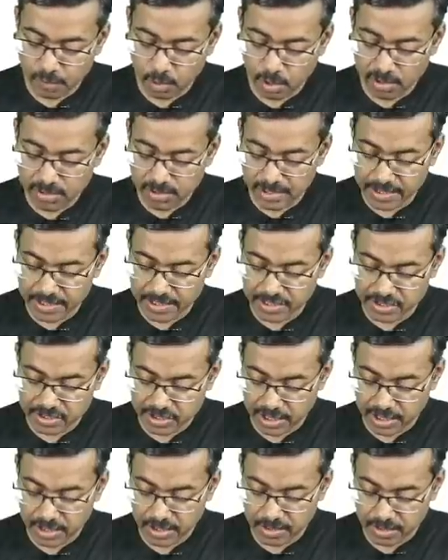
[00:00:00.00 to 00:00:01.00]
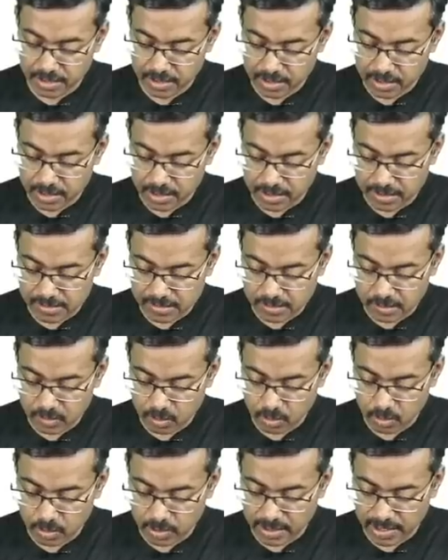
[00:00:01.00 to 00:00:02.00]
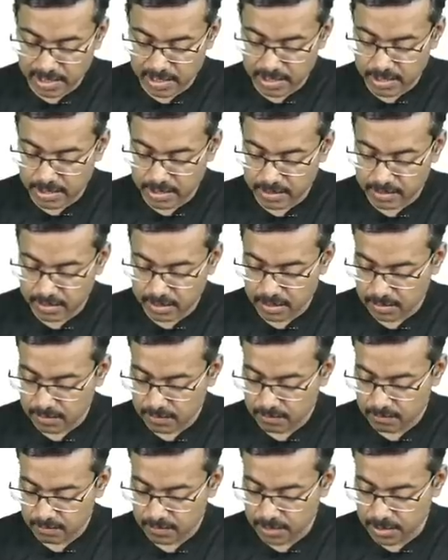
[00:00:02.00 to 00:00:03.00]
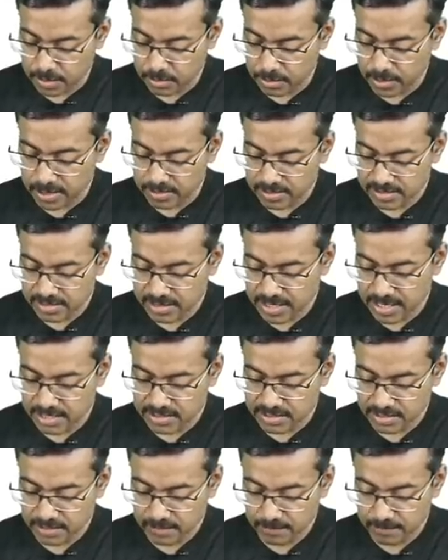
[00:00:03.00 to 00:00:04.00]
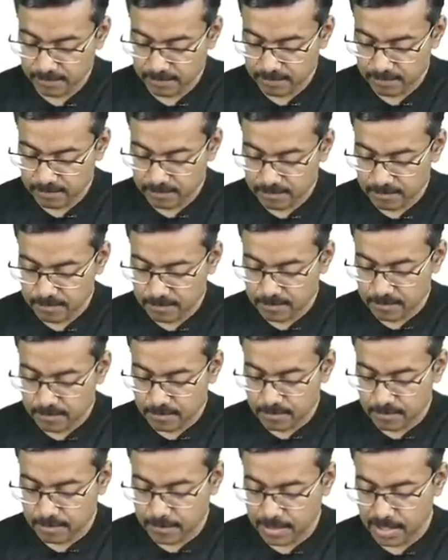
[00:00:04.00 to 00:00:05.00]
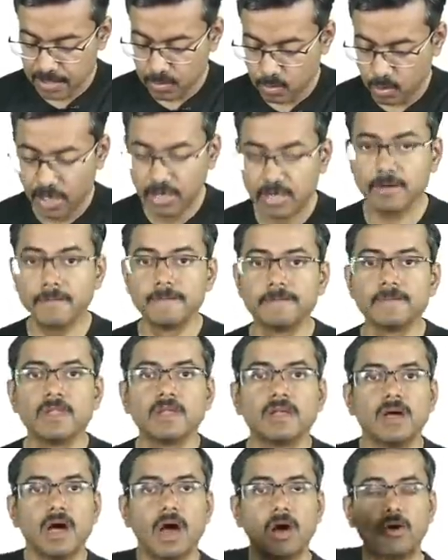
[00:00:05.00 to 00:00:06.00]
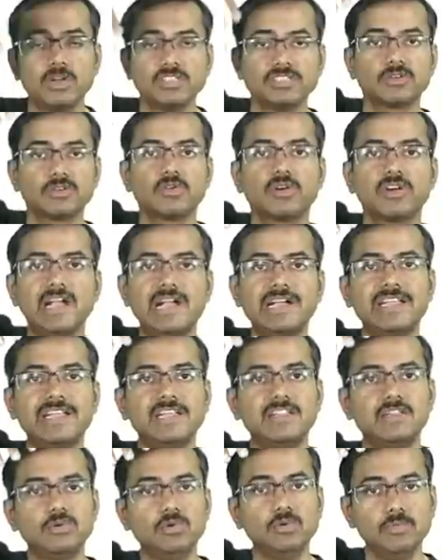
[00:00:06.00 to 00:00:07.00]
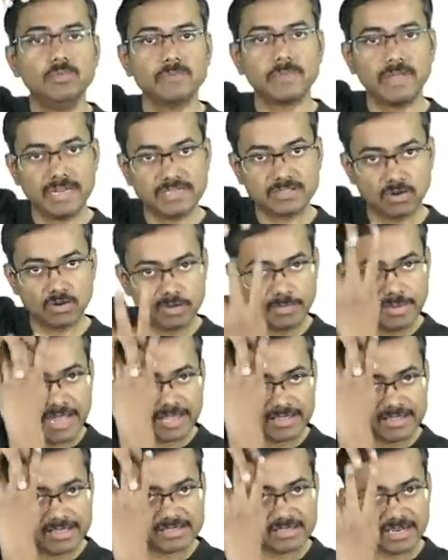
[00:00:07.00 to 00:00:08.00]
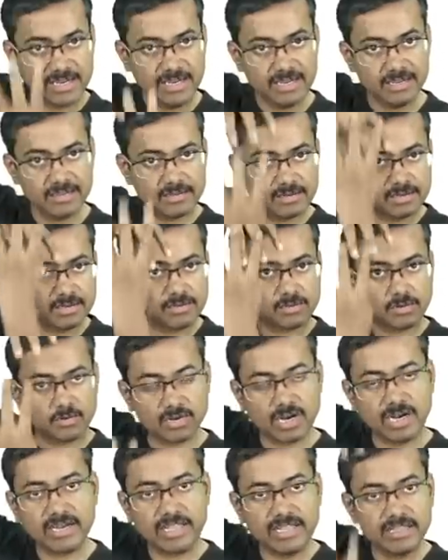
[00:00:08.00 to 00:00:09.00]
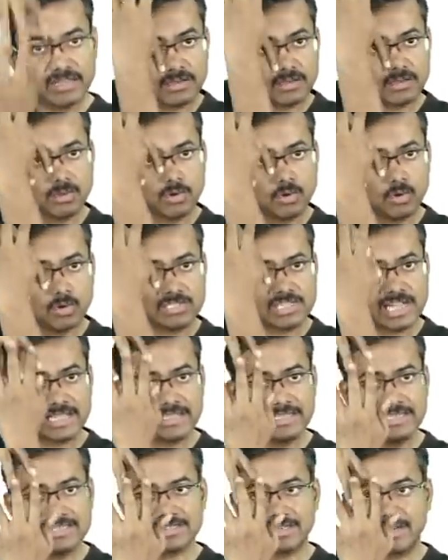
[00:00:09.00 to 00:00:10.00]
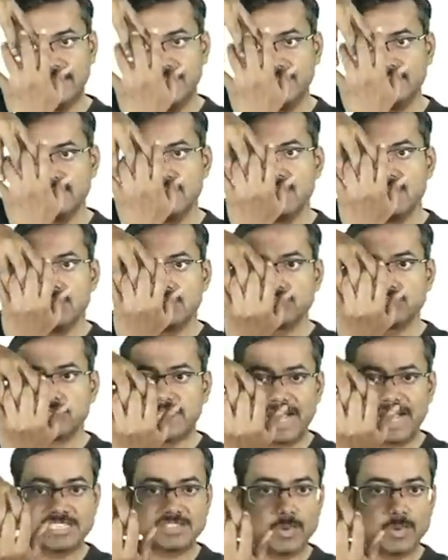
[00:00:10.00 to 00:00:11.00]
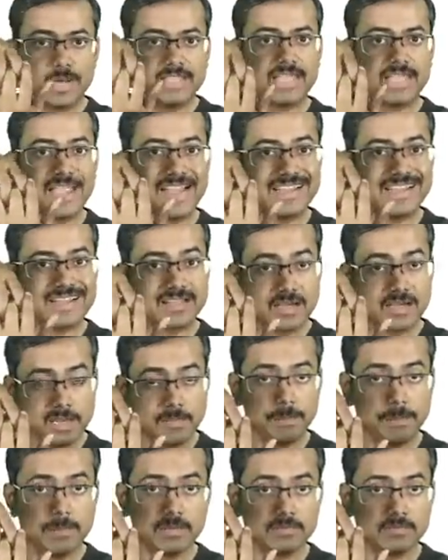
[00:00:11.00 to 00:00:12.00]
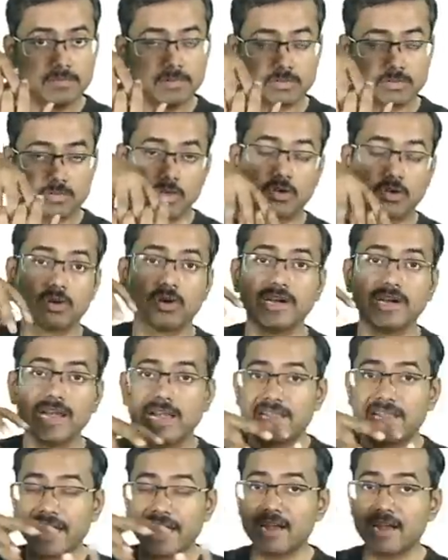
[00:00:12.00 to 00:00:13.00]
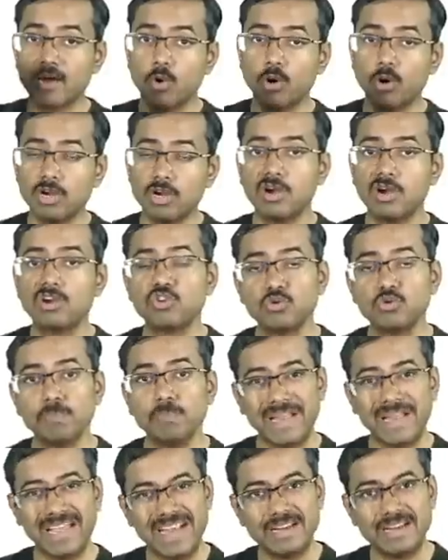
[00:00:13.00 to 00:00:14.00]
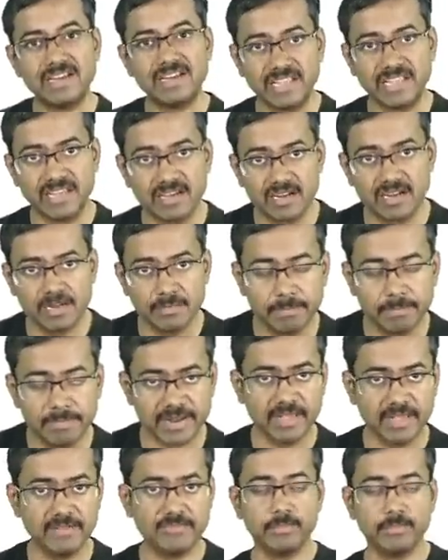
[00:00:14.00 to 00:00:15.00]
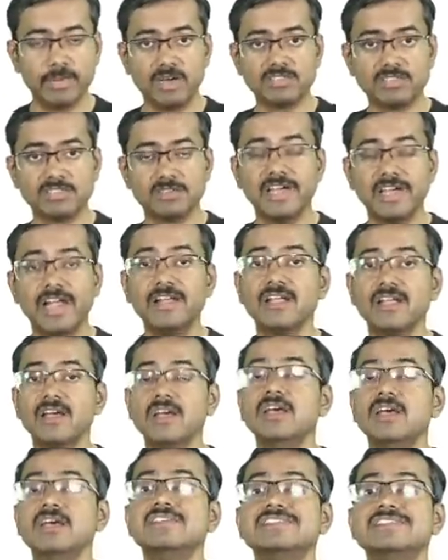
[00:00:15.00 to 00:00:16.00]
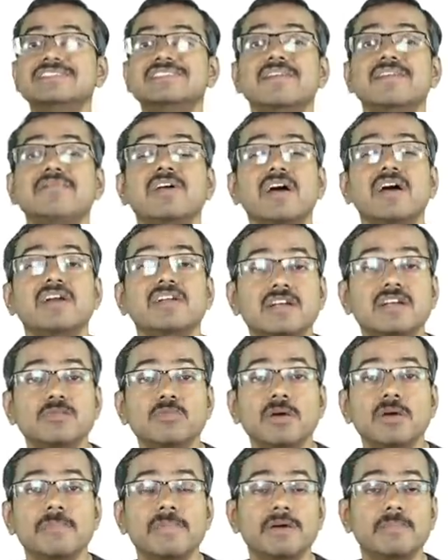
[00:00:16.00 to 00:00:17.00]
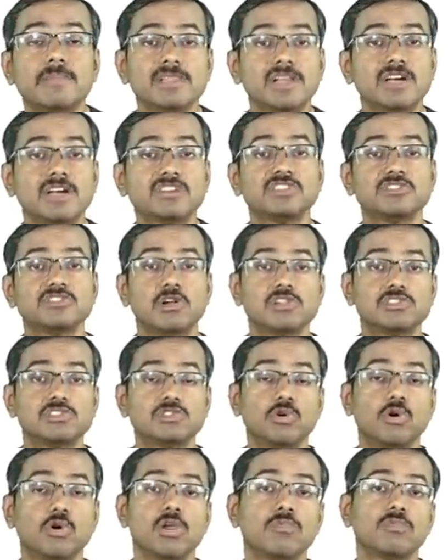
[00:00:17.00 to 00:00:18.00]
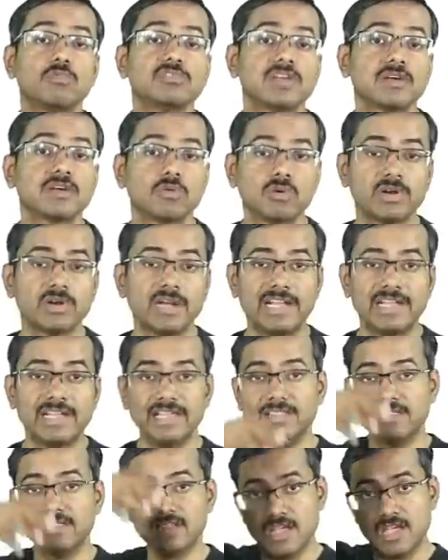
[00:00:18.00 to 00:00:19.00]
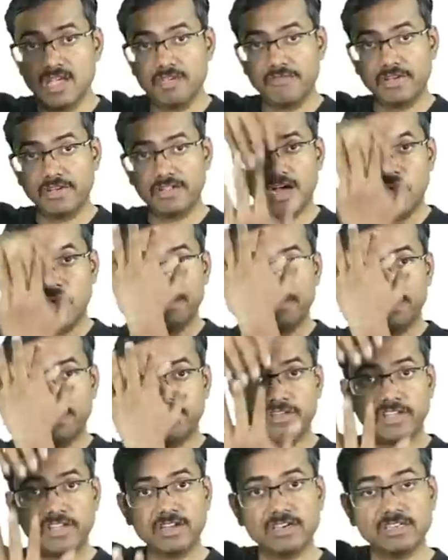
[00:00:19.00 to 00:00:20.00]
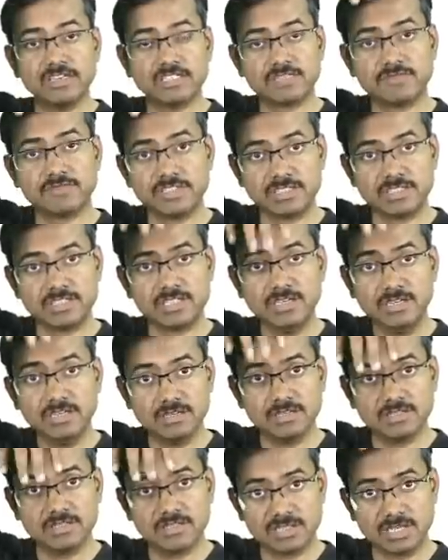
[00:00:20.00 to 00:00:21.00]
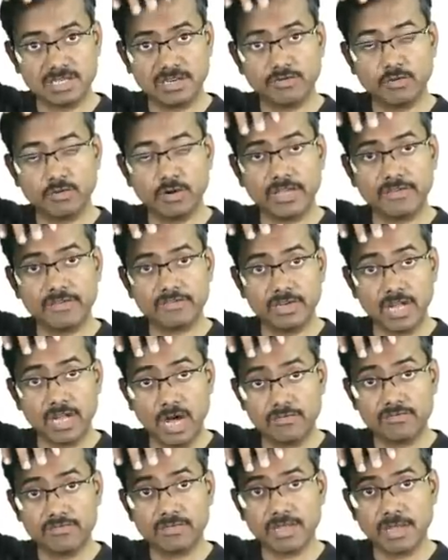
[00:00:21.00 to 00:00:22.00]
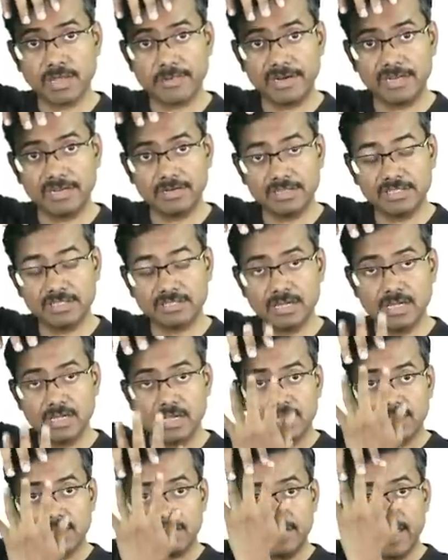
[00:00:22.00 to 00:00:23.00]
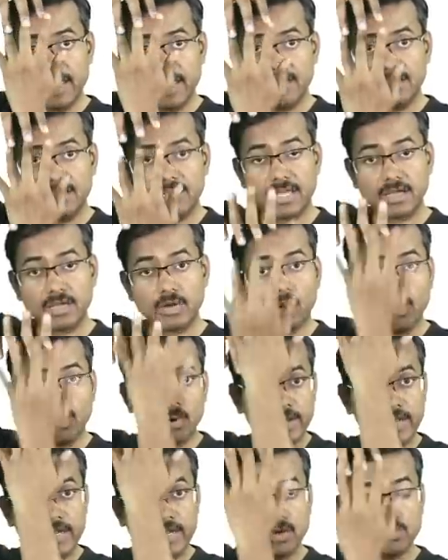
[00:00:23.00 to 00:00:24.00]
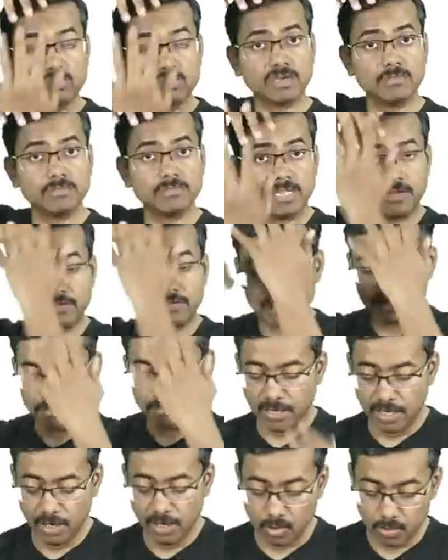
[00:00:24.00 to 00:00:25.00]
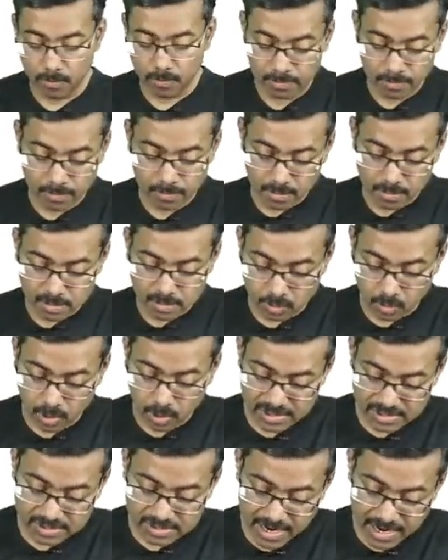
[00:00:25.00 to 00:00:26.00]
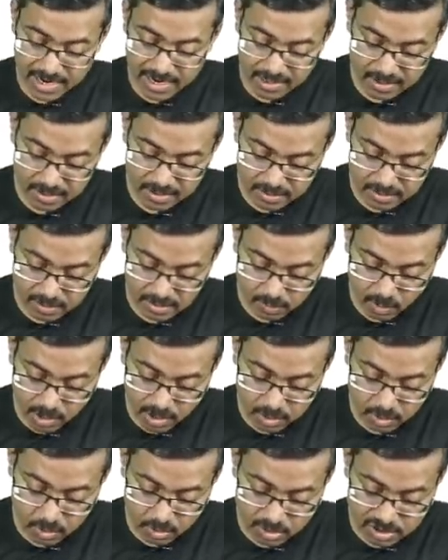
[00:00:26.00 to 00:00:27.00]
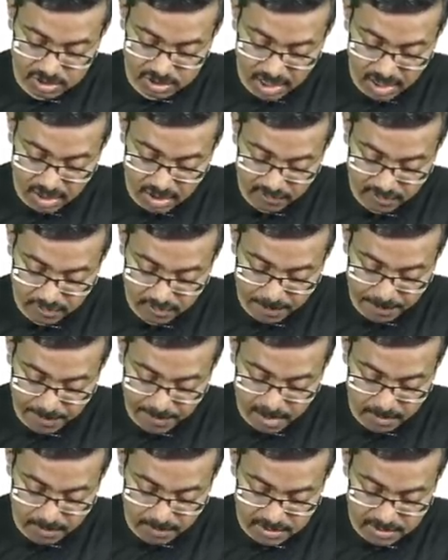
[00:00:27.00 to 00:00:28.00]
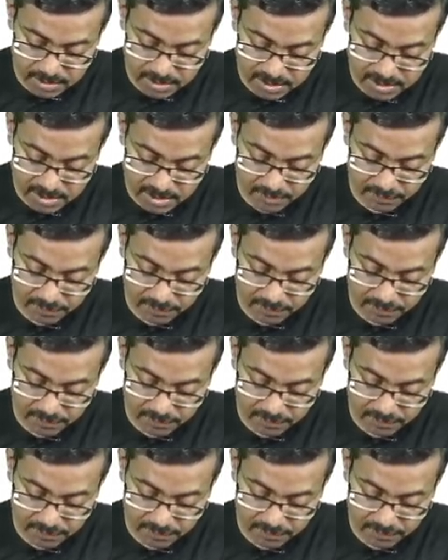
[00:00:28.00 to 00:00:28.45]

for the D E J is crocodile teeth. Did you get this analogy? Meaning what? How does a crocodile teeth do? It's going to be like this, right? Crocodile teeth goes like this, right? So that's why they get a grip. So a crocodile can hold on to prey and tear up prey because of that. Same way our dermoepidermal junction is also almost like crocodile teeth, where the upper fingers, which is the stuff going down from the epidermis, then they go into something from below. So what is that? Now what goes down from the epidermis, this